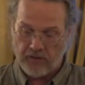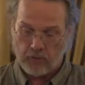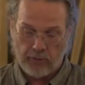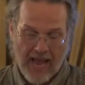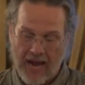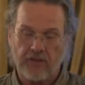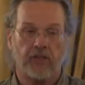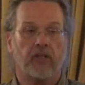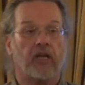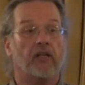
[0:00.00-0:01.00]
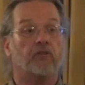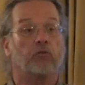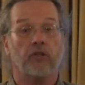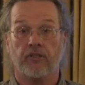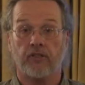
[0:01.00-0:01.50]
reaction against
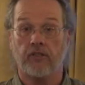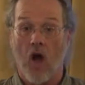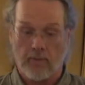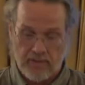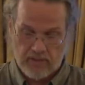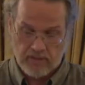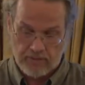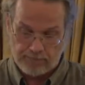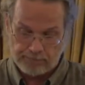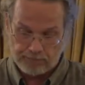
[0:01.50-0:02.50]
religious dogmatism,